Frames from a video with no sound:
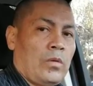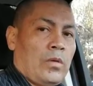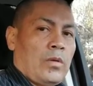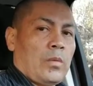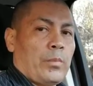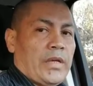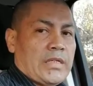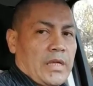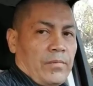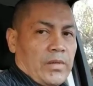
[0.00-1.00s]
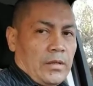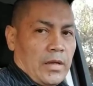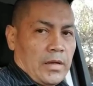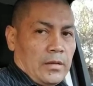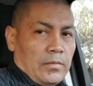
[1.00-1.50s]
Be safe that
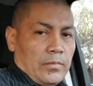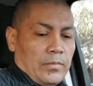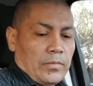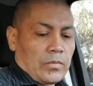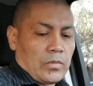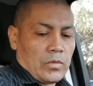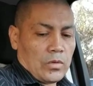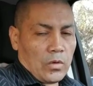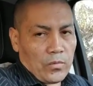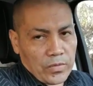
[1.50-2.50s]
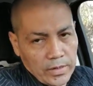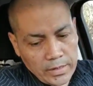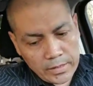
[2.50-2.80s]
night. Don't forget.